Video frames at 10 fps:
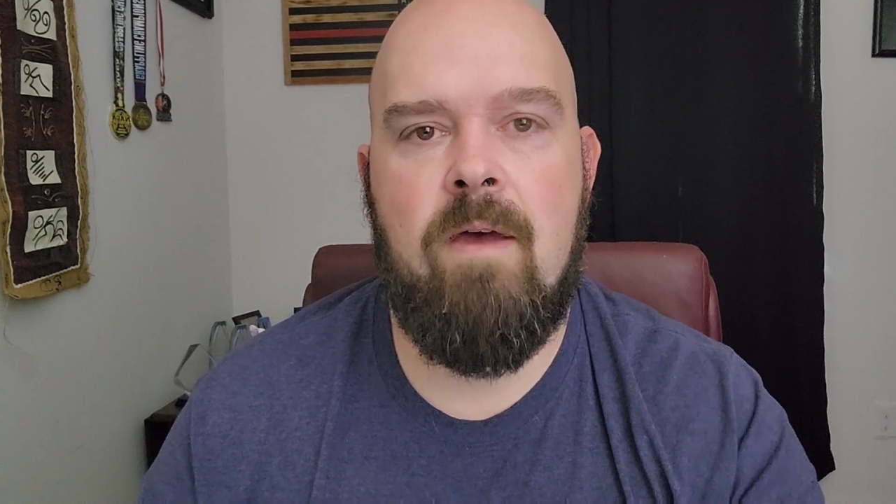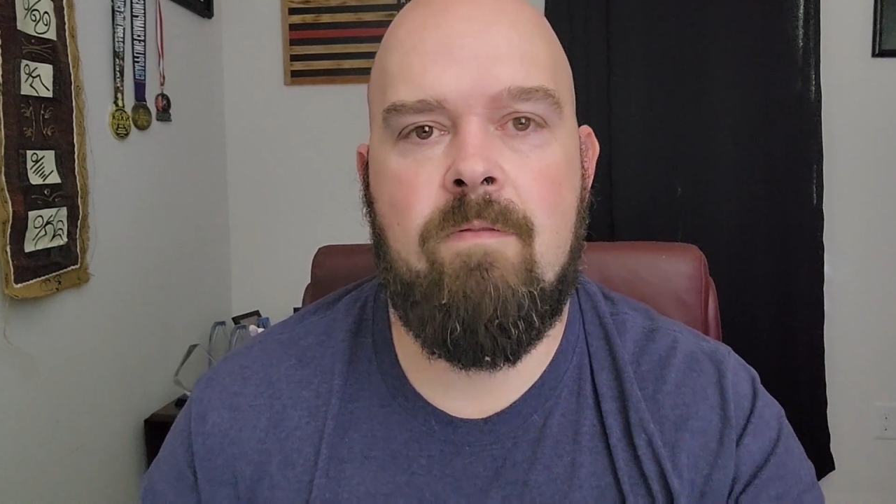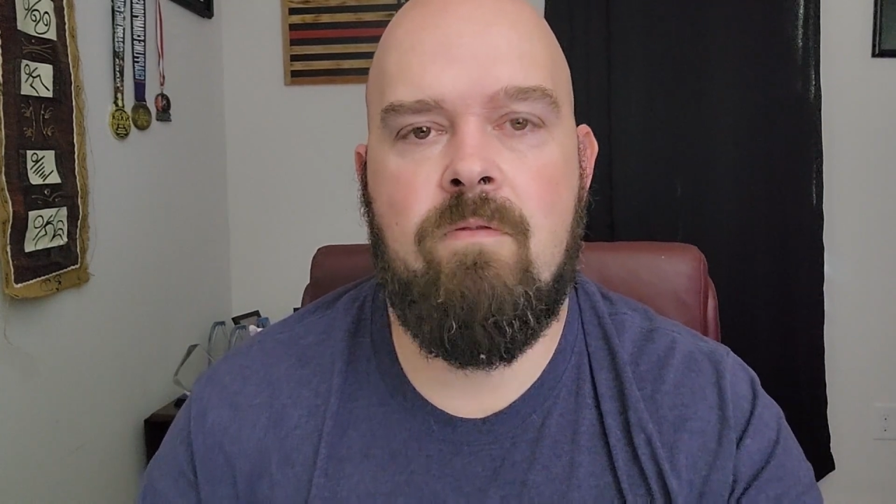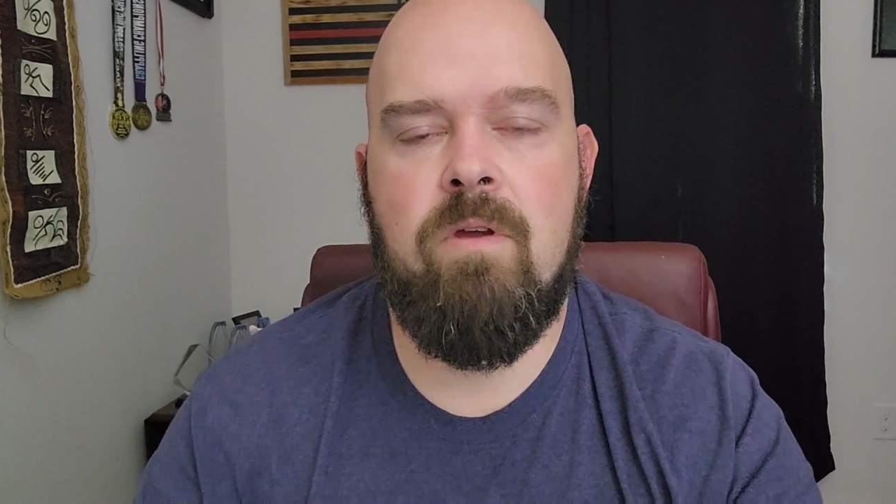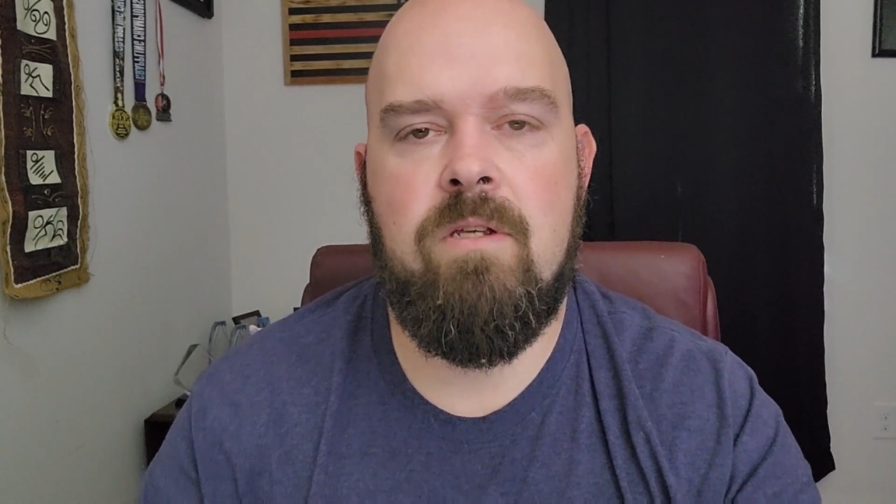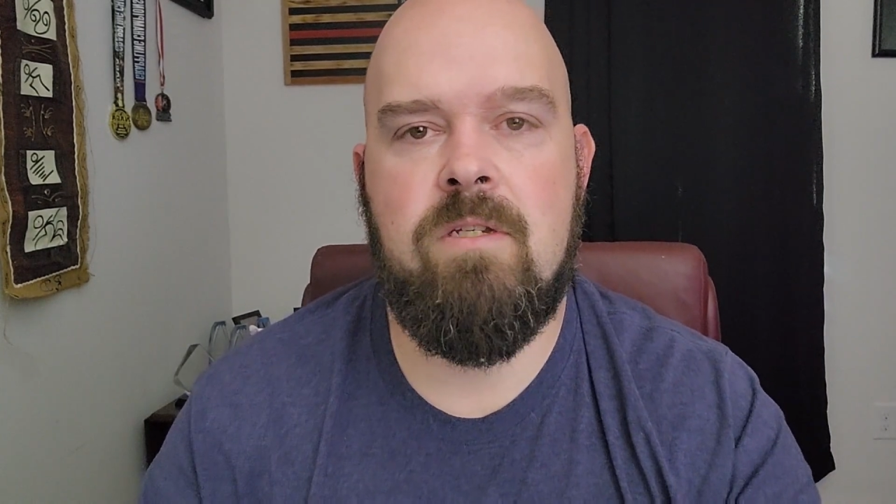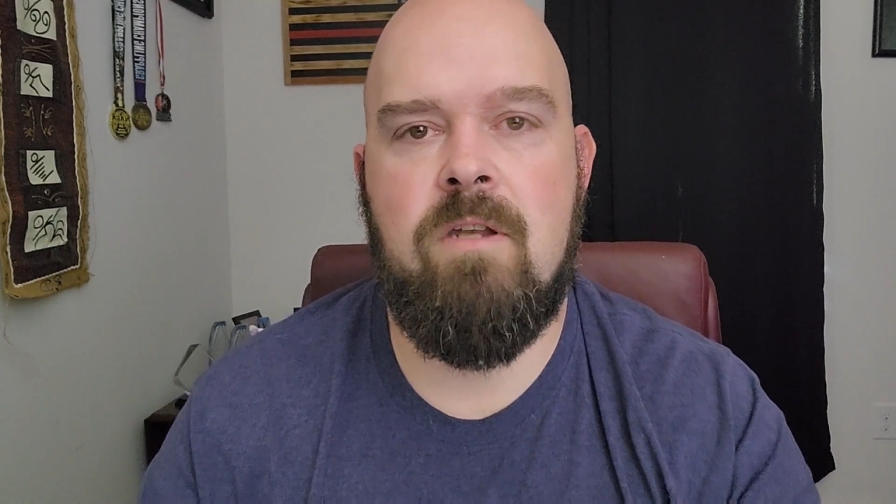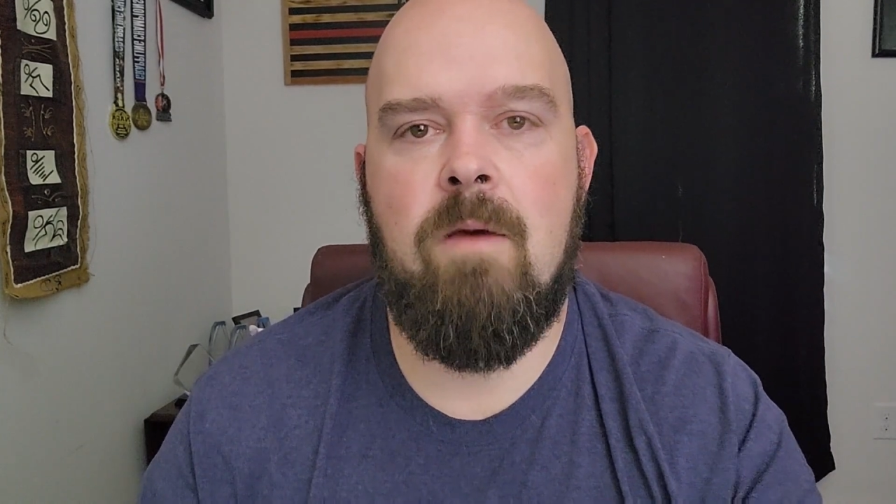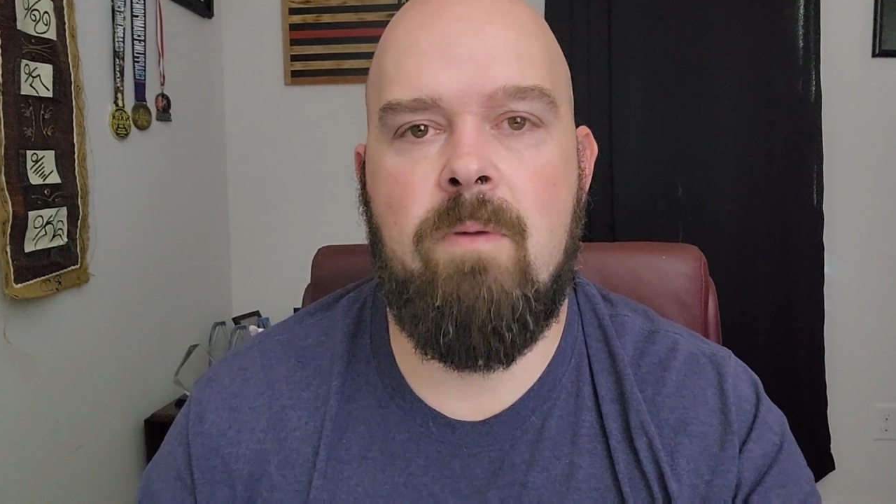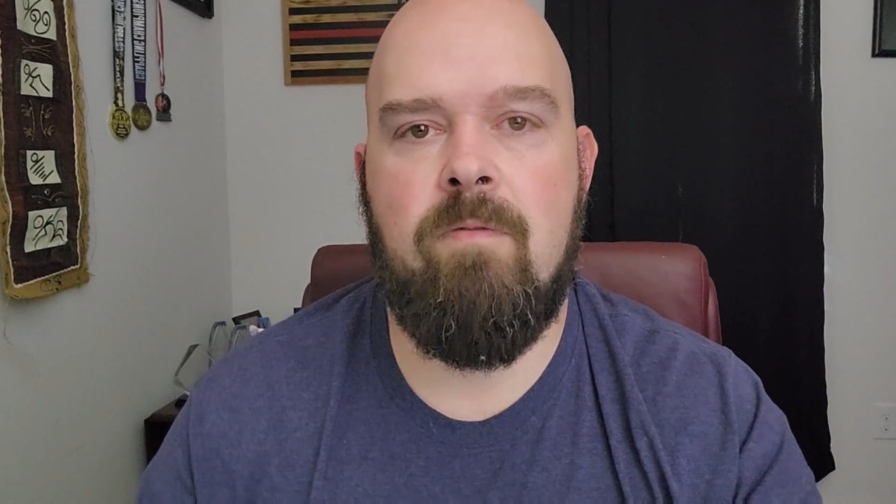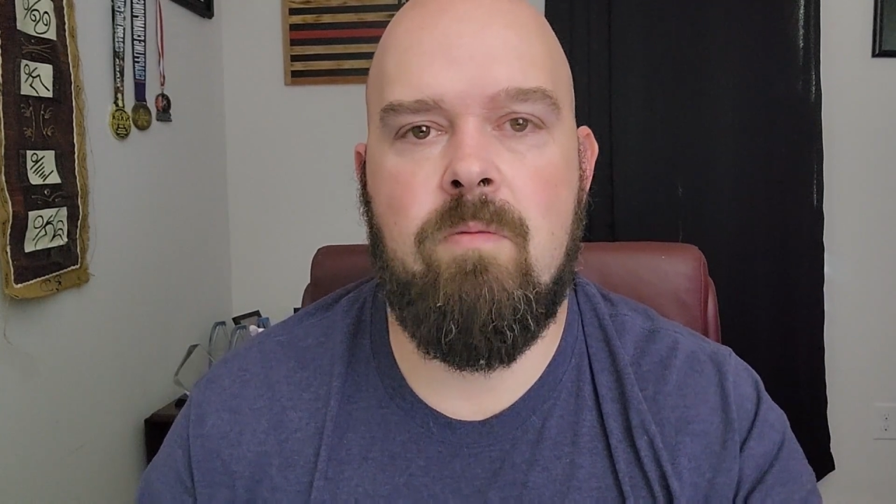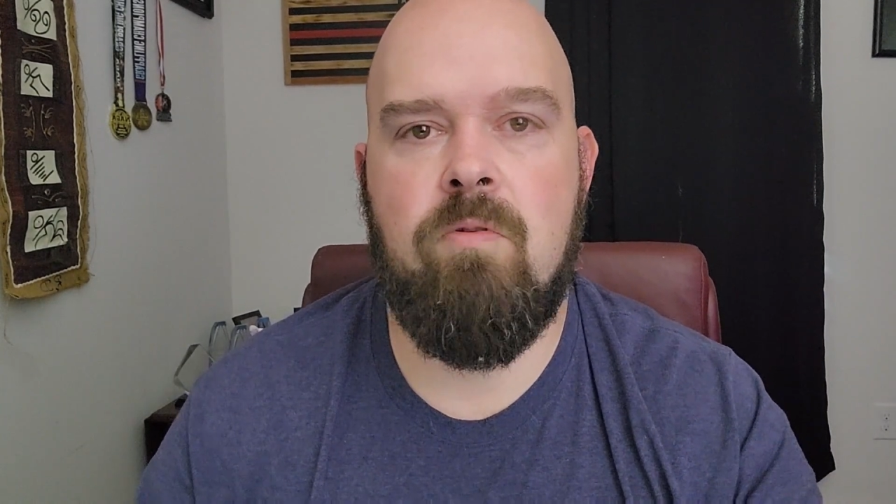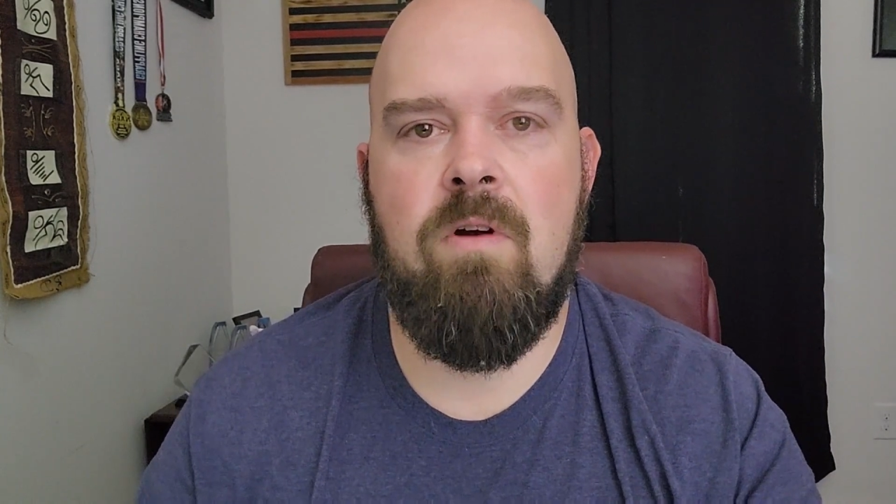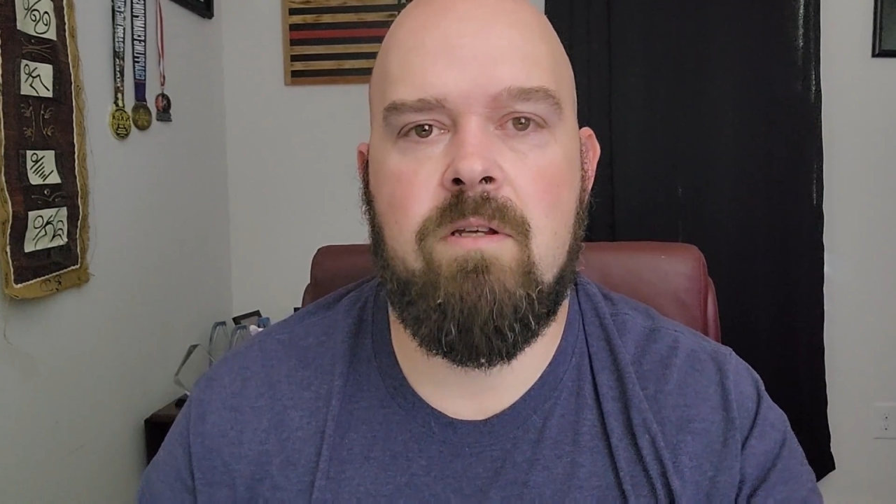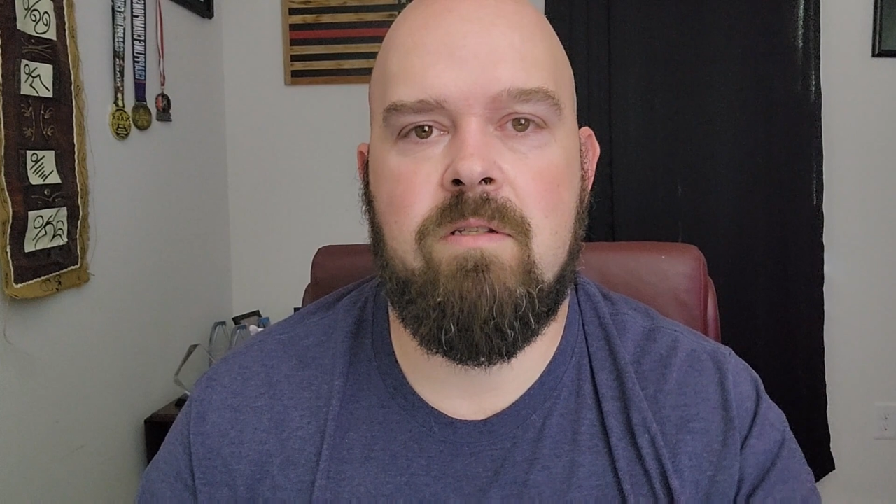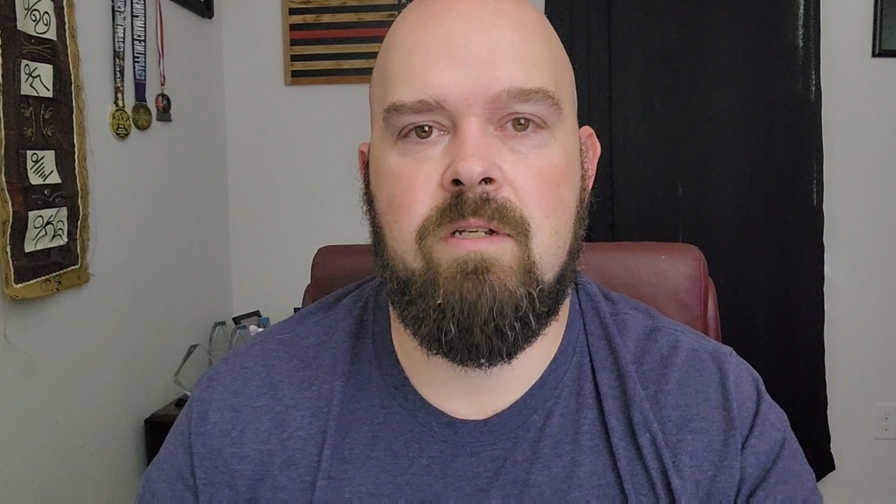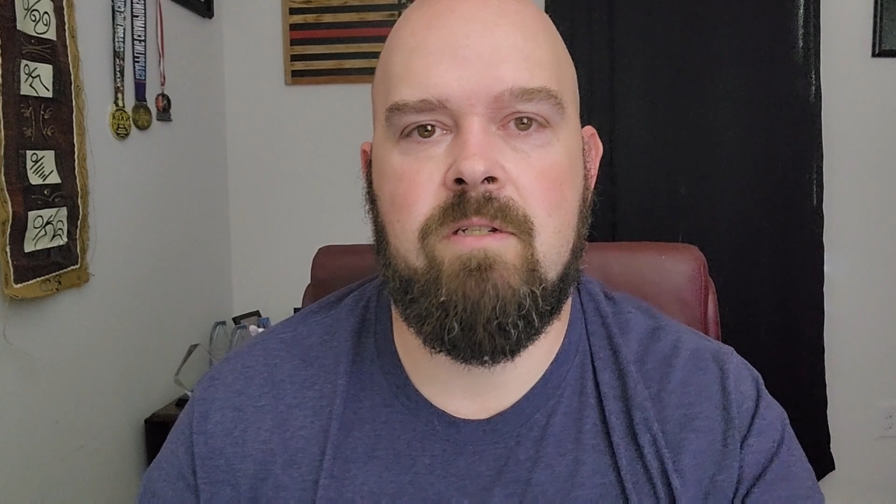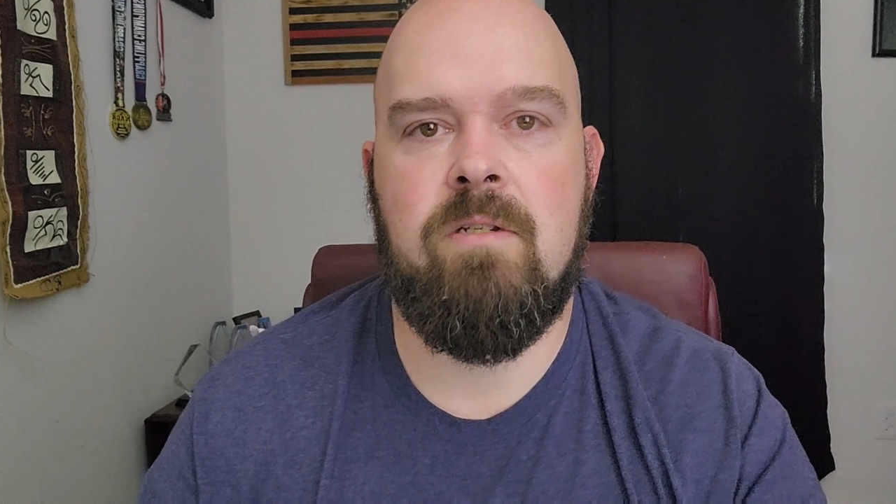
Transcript: every step of the process.